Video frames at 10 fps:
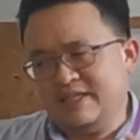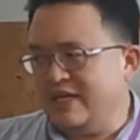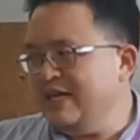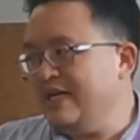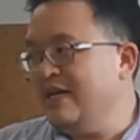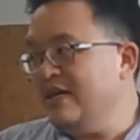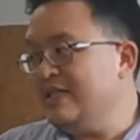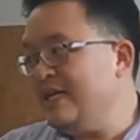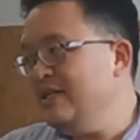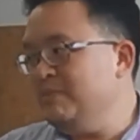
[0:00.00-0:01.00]
it's like, hey, can I
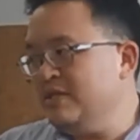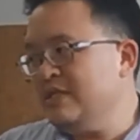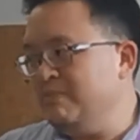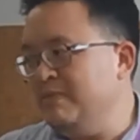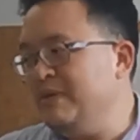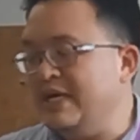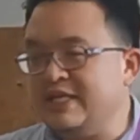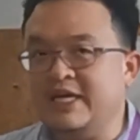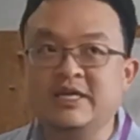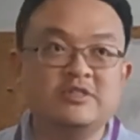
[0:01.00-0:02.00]
attack it because I may be
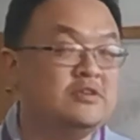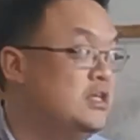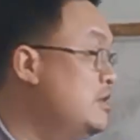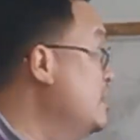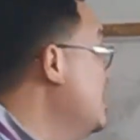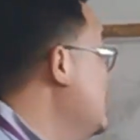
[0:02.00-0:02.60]
attacking? So they